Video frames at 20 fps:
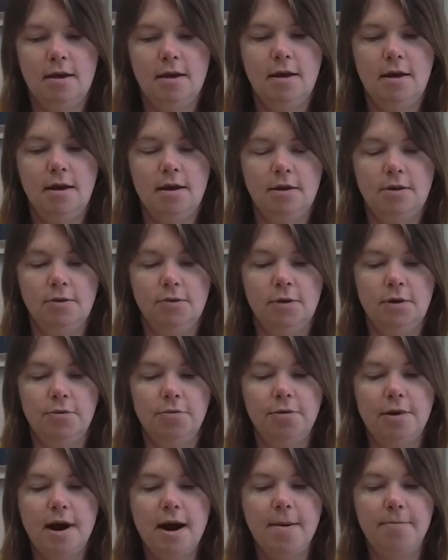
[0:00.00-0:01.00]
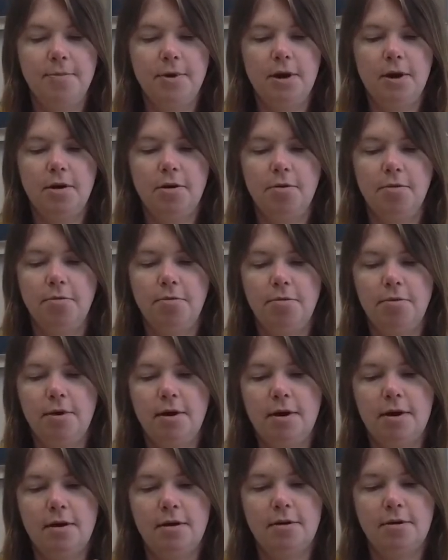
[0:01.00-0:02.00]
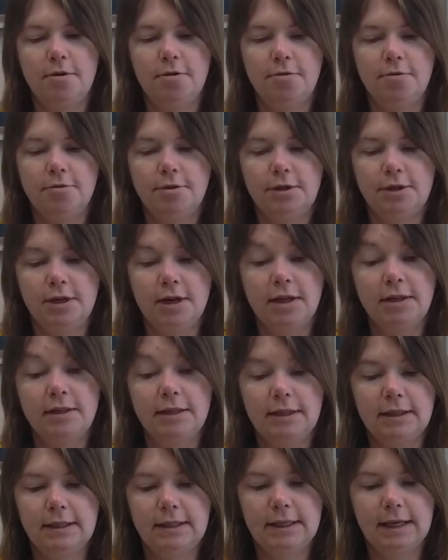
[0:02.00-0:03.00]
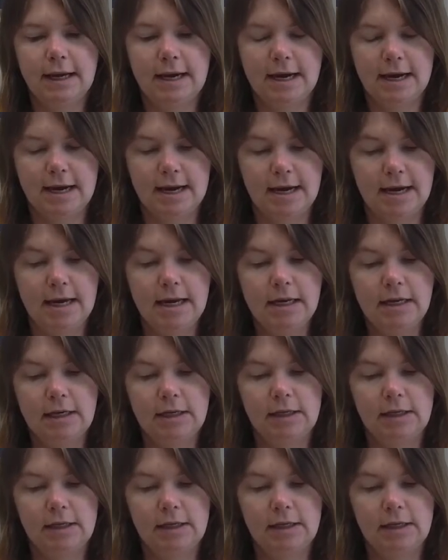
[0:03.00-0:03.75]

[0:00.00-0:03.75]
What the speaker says: Just want to wrap it around nice and tight.